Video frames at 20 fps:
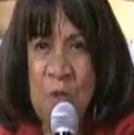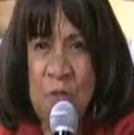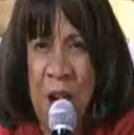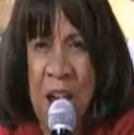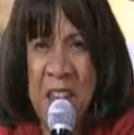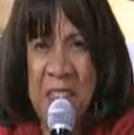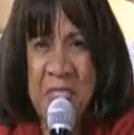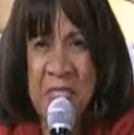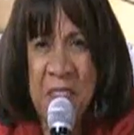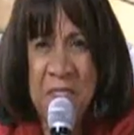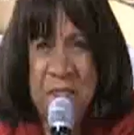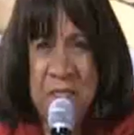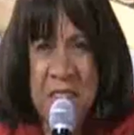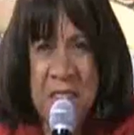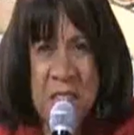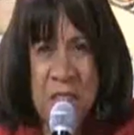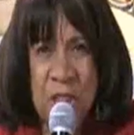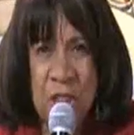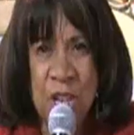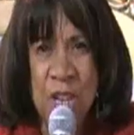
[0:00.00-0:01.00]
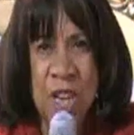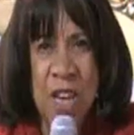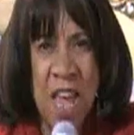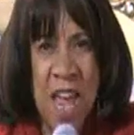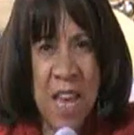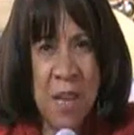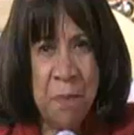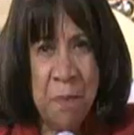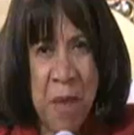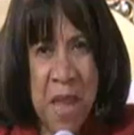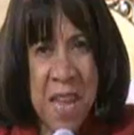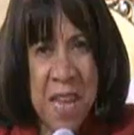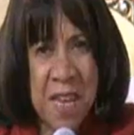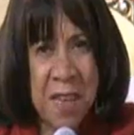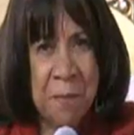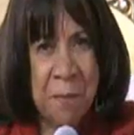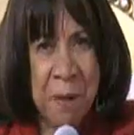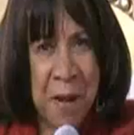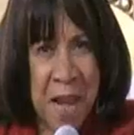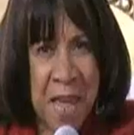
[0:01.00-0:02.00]
Write the vision and
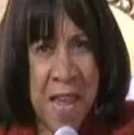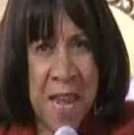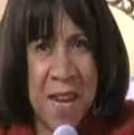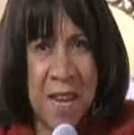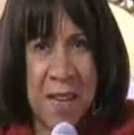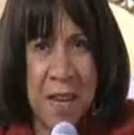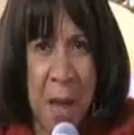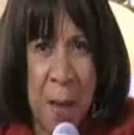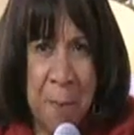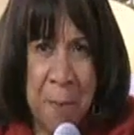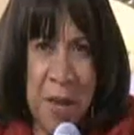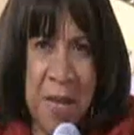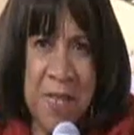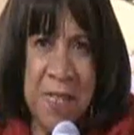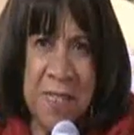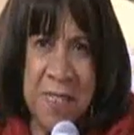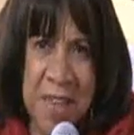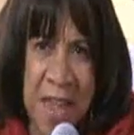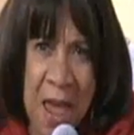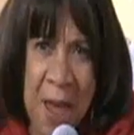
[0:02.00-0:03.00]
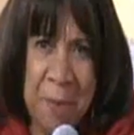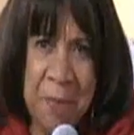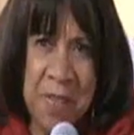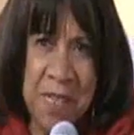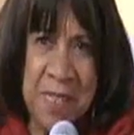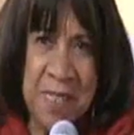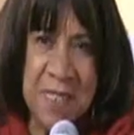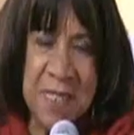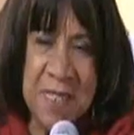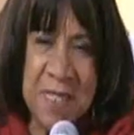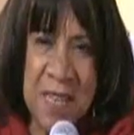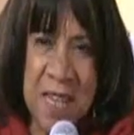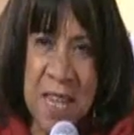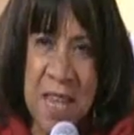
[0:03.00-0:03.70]
make it plain upon tablets,